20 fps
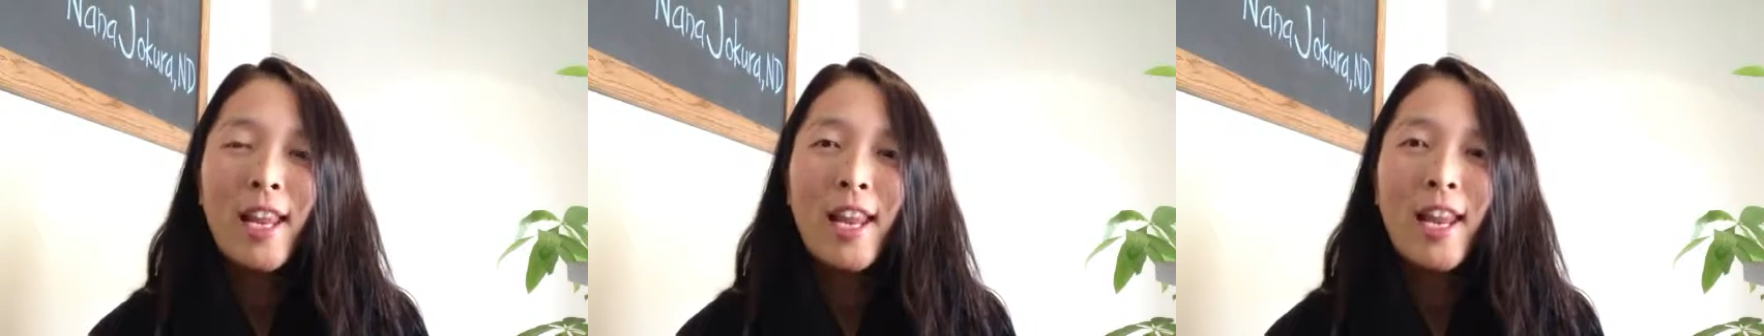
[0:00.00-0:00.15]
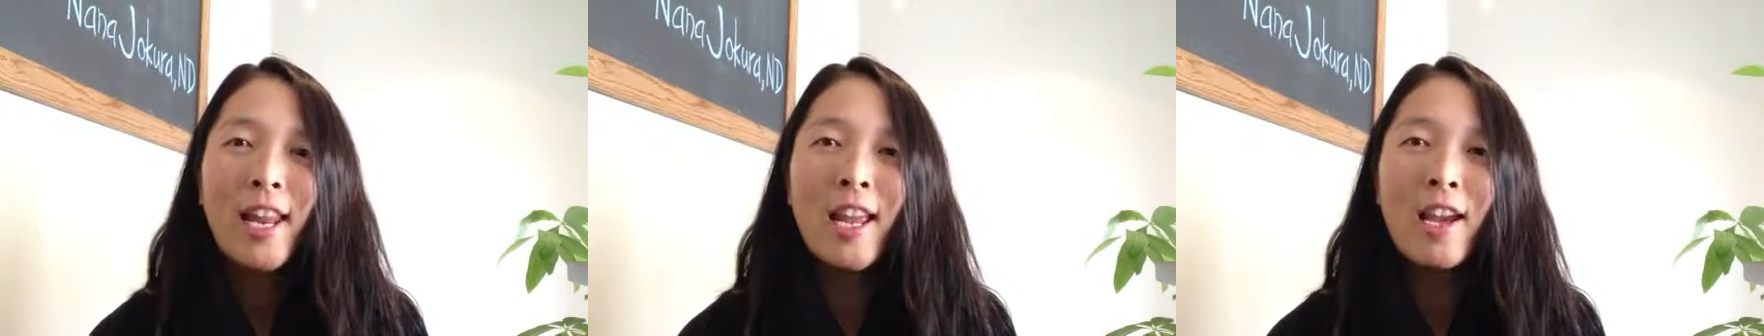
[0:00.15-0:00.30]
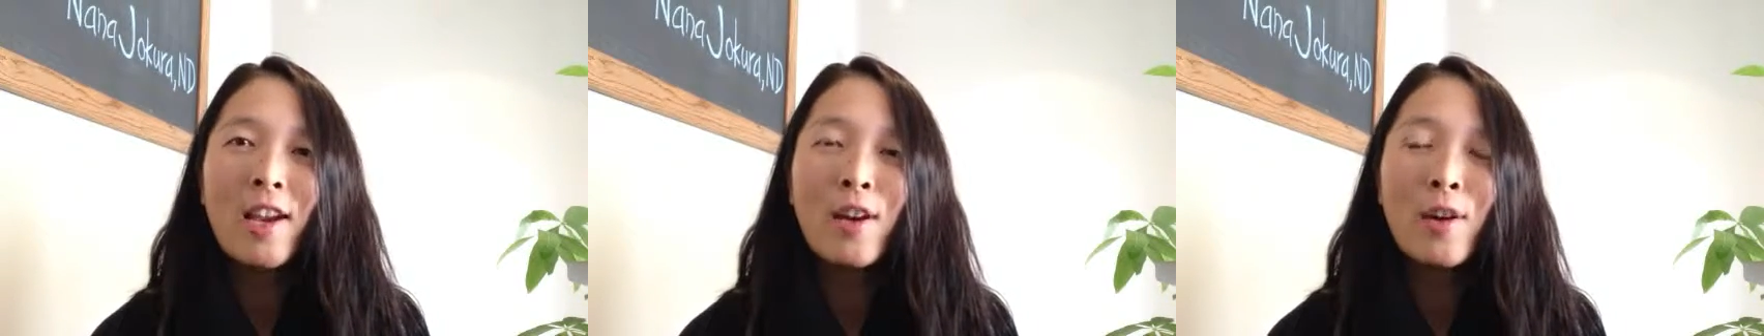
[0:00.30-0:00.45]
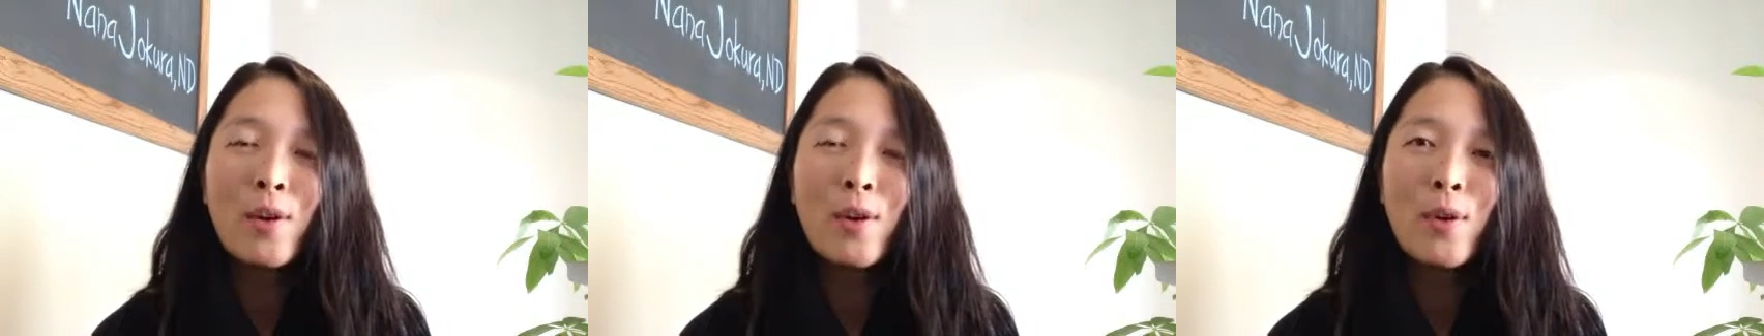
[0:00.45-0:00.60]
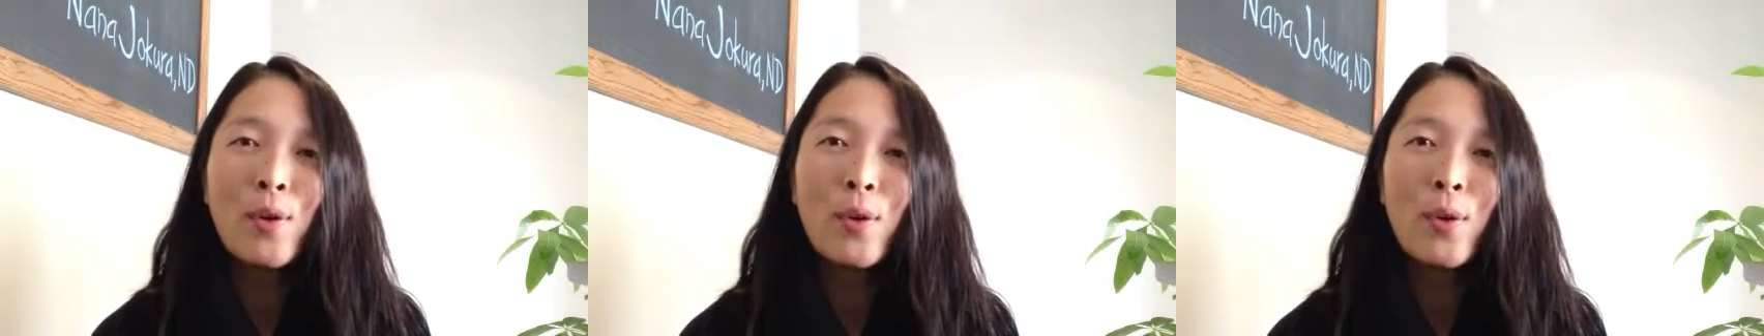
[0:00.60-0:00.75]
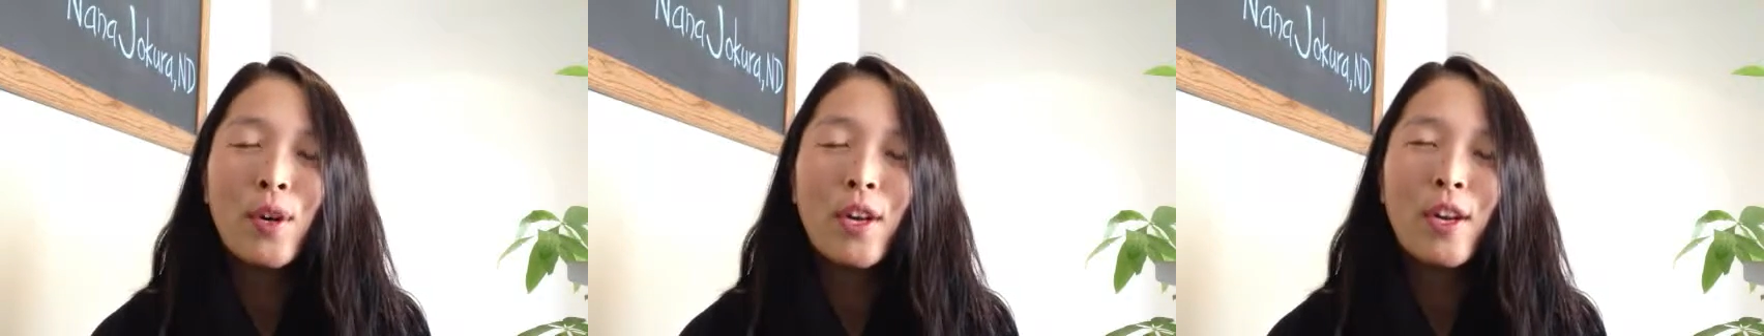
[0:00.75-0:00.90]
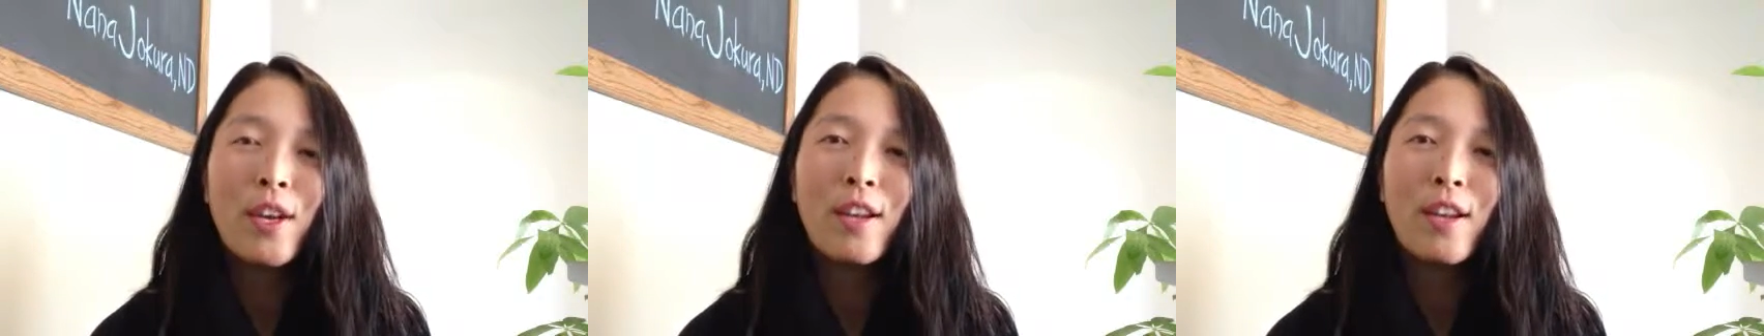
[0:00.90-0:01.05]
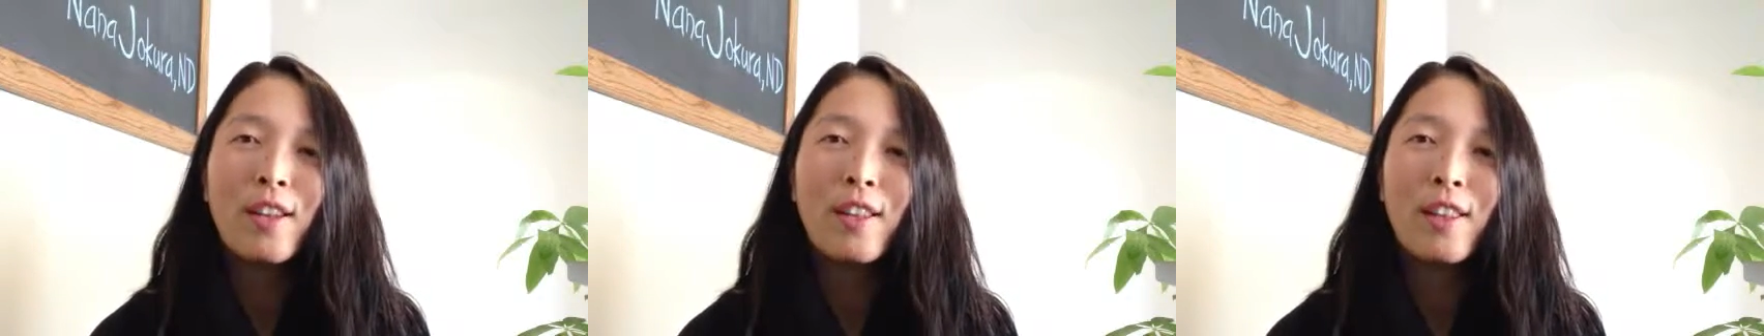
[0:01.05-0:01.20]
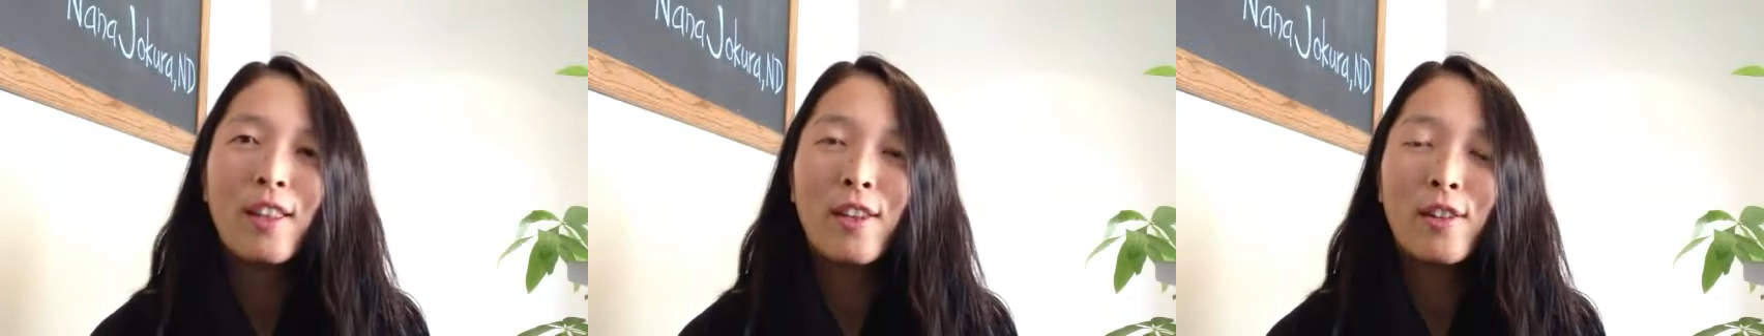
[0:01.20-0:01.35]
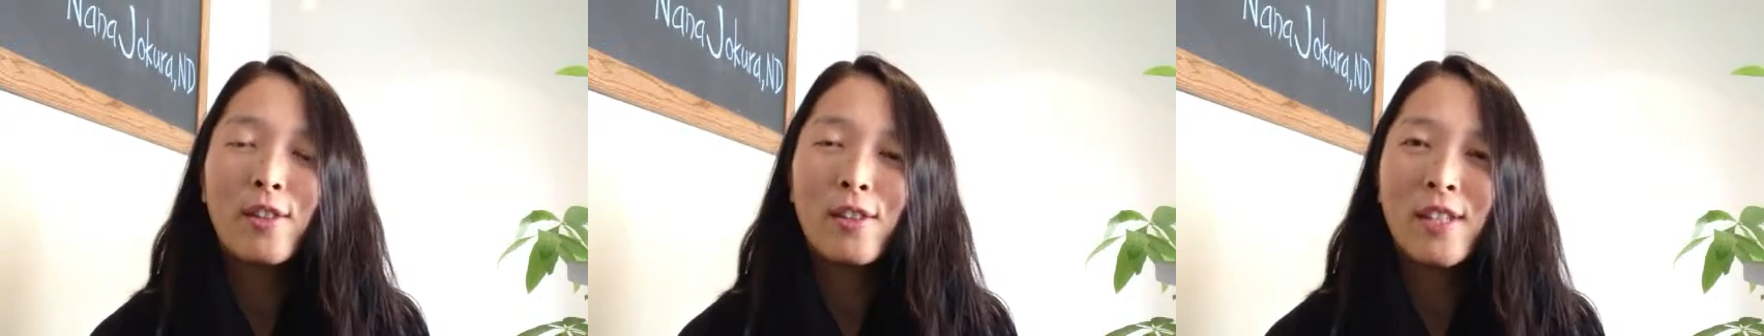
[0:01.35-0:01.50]
Now,
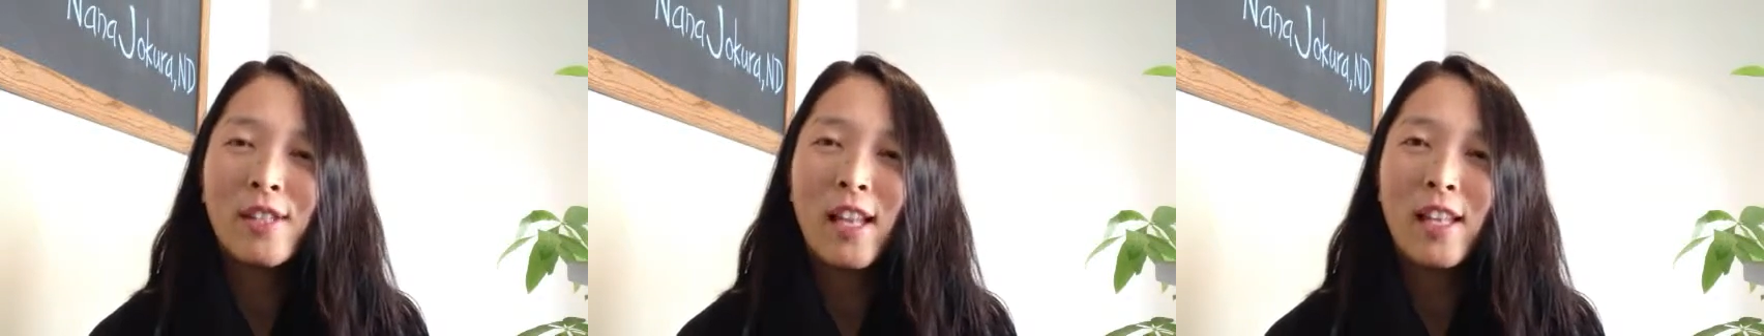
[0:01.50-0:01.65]
there's